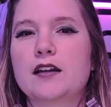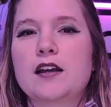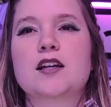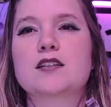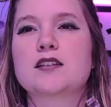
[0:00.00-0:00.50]

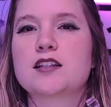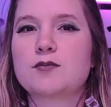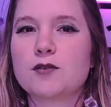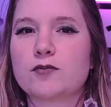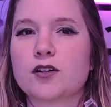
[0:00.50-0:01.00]
Because let's
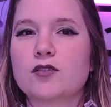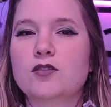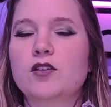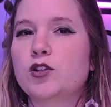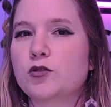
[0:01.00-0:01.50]
be real,
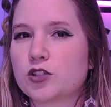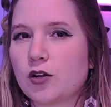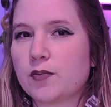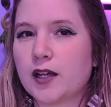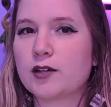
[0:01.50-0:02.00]
when you
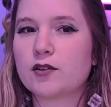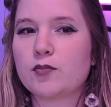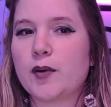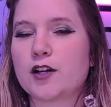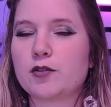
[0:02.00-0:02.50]
start playing with
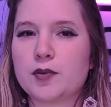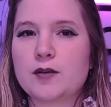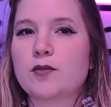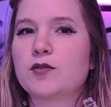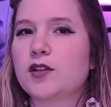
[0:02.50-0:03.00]
better
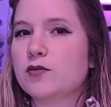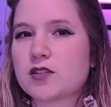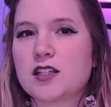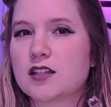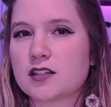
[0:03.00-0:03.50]
people, they will
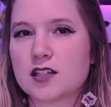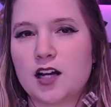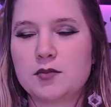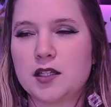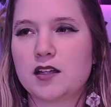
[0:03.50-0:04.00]
see this
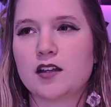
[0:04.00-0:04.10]
coming.